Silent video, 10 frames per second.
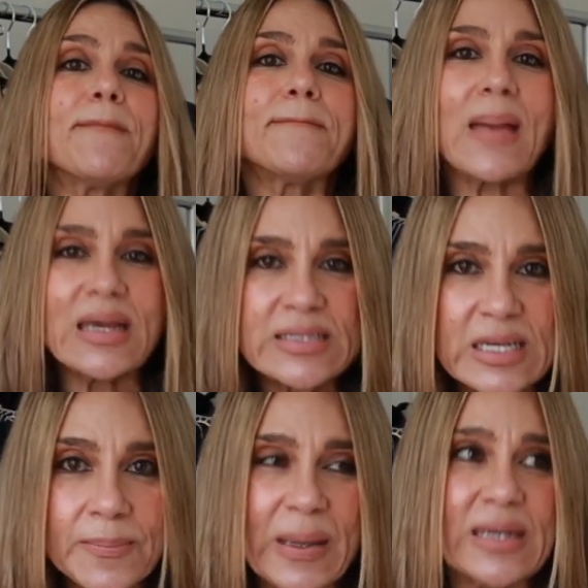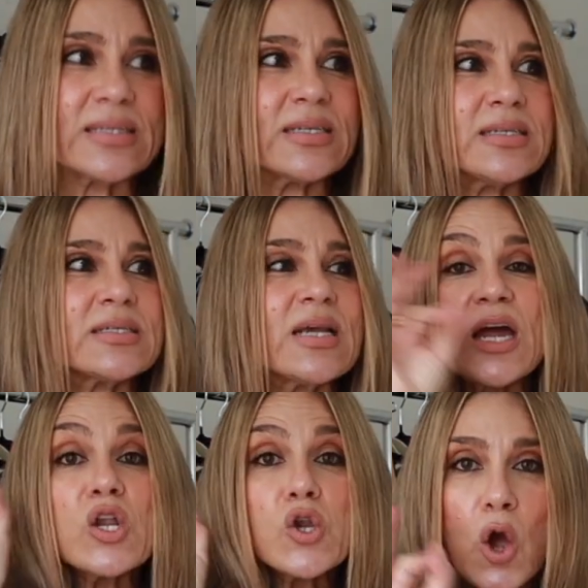amazing pieces
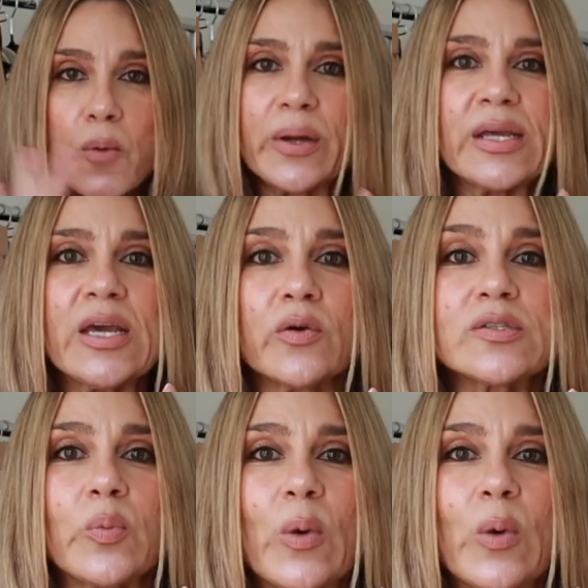that nobody else